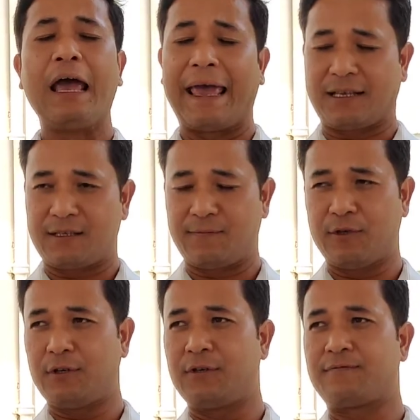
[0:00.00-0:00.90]

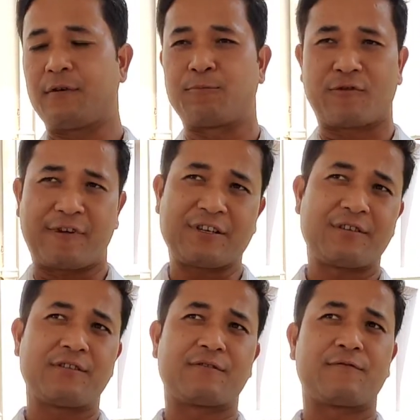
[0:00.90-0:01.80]
experts or
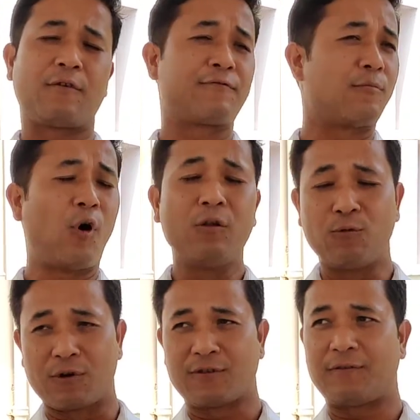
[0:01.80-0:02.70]
professors from all
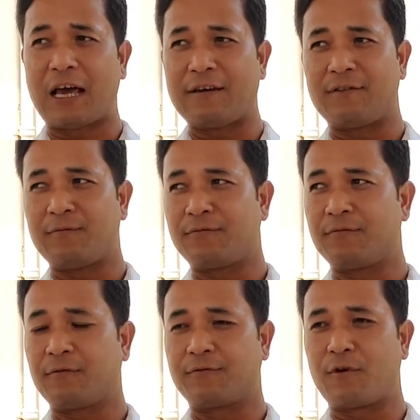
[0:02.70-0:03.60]
walks of life and
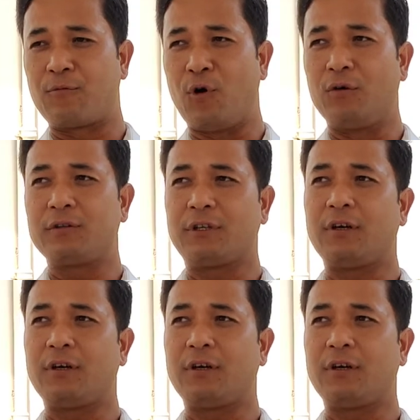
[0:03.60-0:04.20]
from all